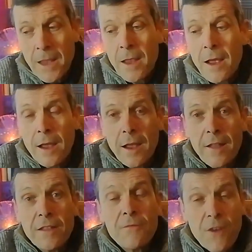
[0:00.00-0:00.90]

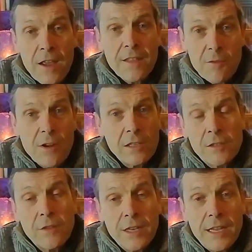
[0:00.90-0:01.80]
and they find that
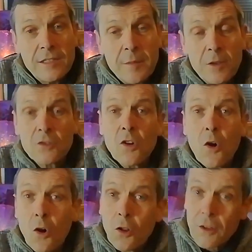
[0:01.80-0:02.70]
relatively easy because
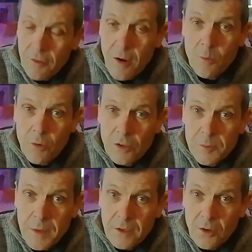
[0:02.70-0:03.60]
all the groundwork's
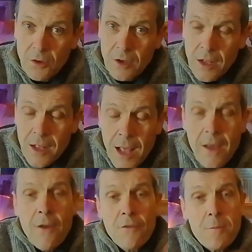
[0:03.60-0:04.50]
been done.
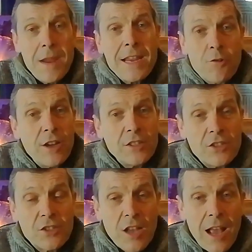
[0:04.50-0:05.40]
From me,
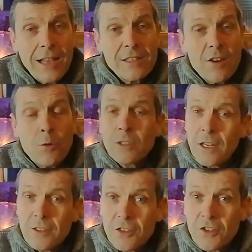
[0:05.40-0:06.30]
Chris, as I always
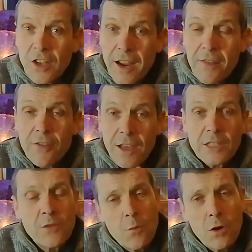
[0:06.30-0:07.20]
like to say,
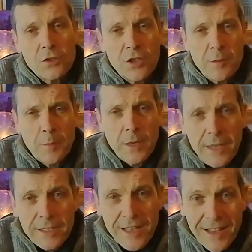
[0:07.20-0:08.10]
thanks for watching.
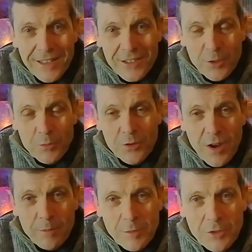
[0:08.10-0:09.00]
Please like and
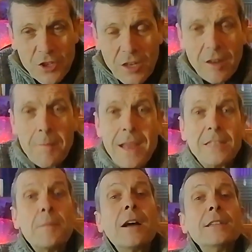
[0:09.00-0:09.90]
subscribe to my channel. It makes
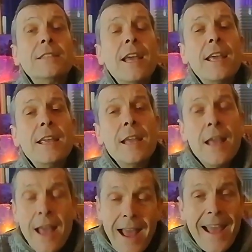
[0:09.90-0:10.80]
my day.
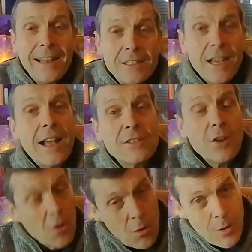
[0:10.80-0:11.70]
And as
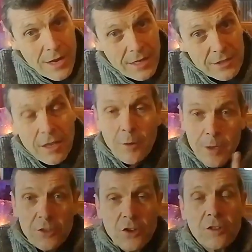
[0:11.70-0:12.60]
always, I hope you
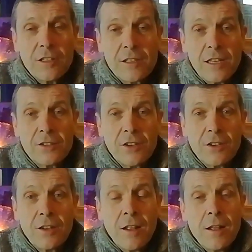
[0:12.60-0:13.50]
enjoyed this
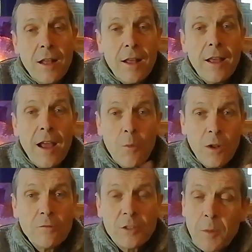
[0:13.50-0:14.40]
lesson. I
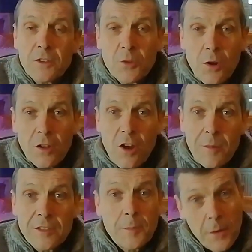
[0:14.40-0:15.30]
will respond to all the
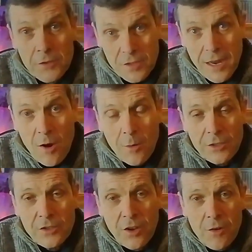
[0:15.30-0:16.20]
comments personally. I
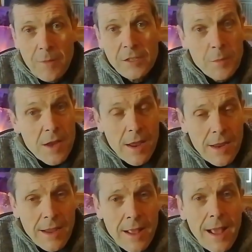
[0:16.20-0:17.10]
always do. It makes my
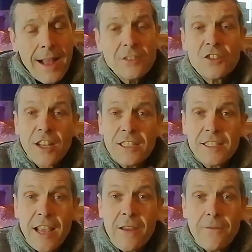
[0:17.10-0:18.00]
day. And stay
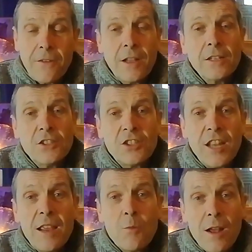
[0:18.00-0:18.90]
safe,
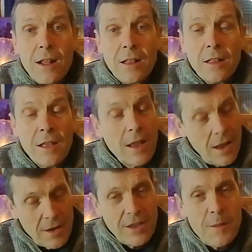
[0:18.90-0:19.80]
stay well,
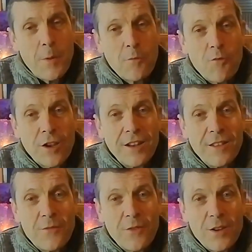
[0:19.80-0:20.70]
and keep on rocking in
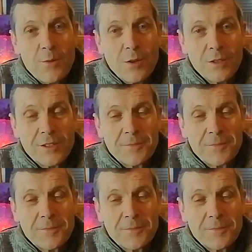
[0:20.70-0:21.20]
the free world.